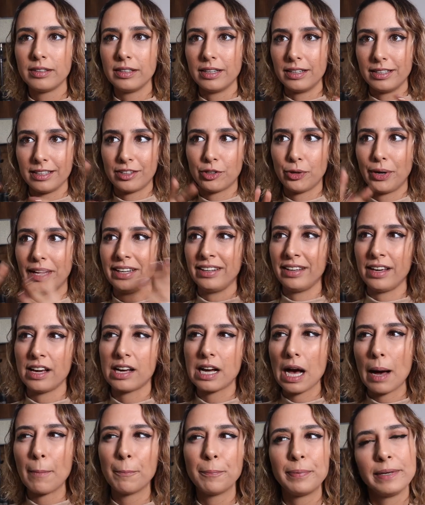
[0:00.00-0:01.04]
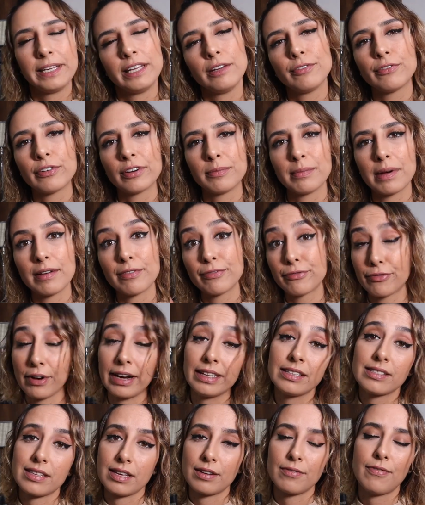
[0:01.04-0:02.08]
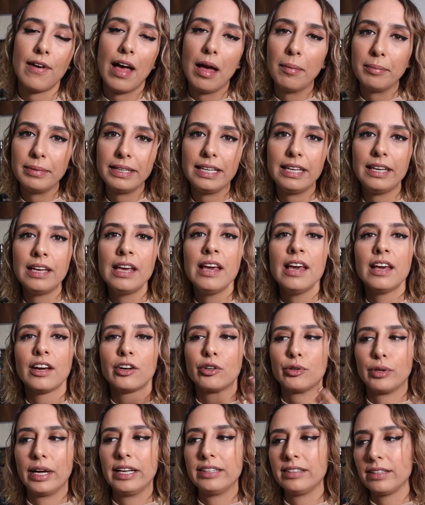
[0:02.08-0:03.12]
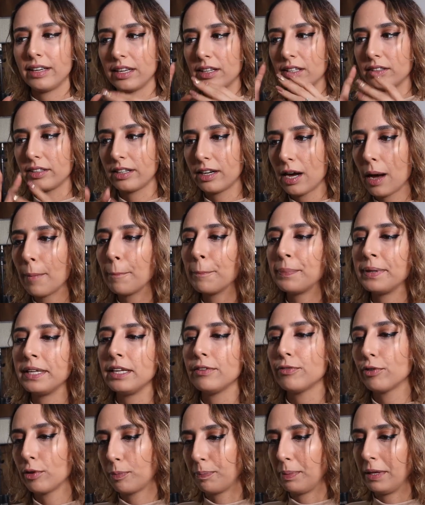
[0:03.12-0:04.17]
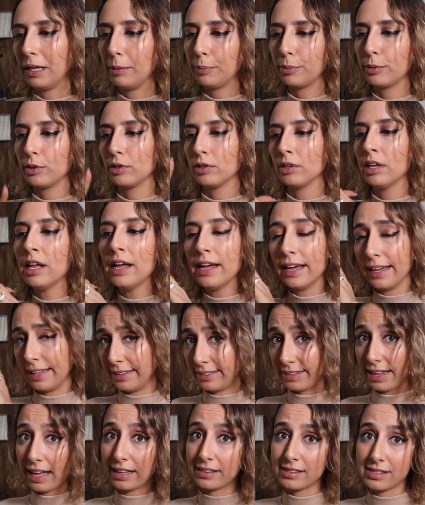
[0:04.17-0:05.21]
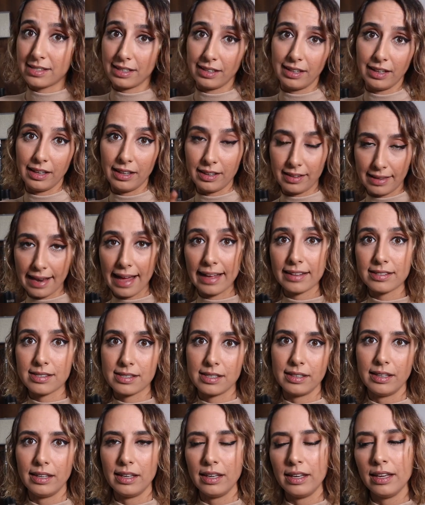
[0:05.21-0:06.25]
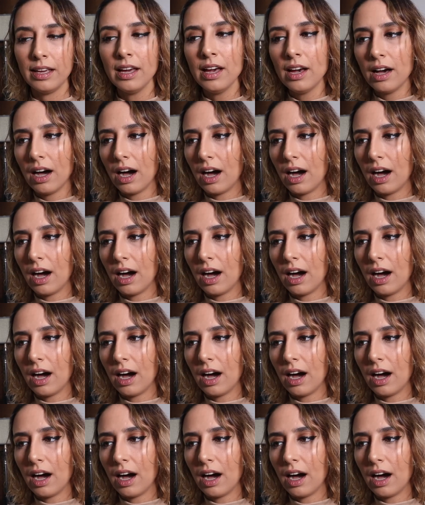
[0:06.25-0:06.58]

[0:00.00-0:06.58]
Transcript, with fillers: uh, creating a company for my friends and family, creating another company for people in that city, in that city,